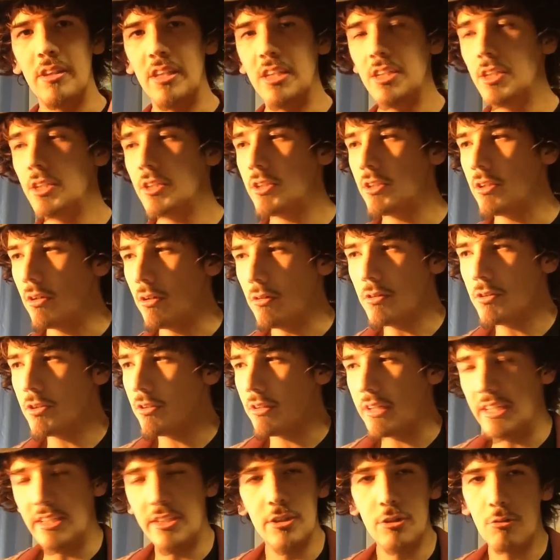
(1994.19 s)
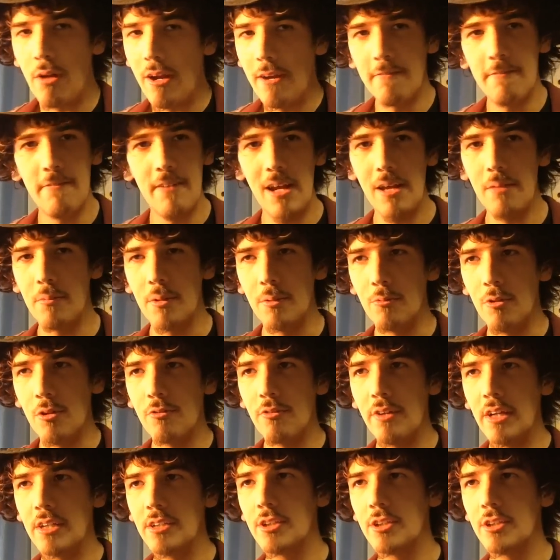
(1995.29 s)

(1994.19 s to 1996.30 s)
This is also, it's a great family movie.